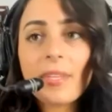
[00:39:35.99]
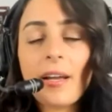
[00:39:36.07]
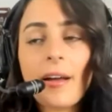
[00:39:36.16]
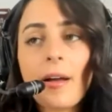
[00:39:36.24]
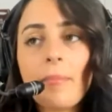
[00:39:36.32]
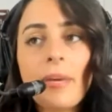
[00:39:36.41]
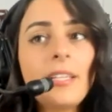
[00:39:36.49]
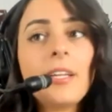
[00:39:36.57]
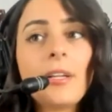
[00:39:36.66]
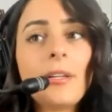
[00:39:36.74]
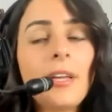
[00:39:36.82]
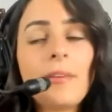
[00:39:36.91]
Um, and
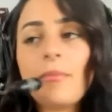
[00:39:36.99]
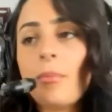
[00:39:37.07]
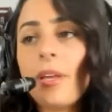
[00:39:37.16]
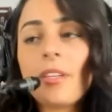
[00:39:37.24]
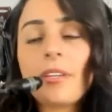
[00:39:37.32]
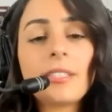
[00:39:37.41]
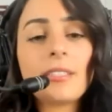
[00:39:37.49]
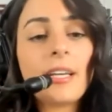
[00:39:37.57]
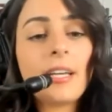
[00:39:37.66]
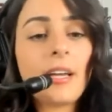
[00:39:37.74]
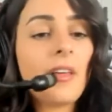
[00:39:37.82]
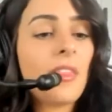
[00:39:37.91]
you know, and whether it's
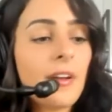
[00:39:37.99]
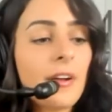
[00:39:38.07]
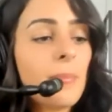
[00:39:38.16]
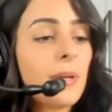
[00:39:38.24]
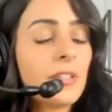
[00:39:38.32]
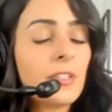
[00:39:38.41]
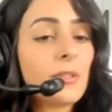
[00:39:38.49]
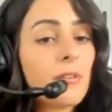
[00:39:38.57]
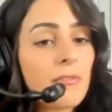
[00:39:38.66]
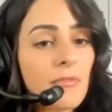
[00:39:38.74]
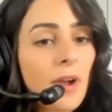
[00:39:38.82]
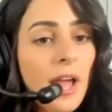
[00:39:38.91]
like a therapist or a
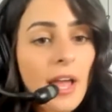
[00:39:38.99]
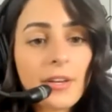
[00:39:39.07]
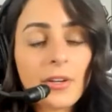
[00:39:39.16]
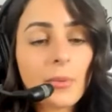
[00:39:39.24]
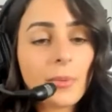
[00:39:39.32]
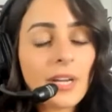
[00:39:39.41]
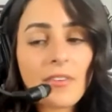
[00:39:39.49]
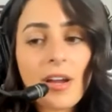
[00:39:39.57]
friend or whatever,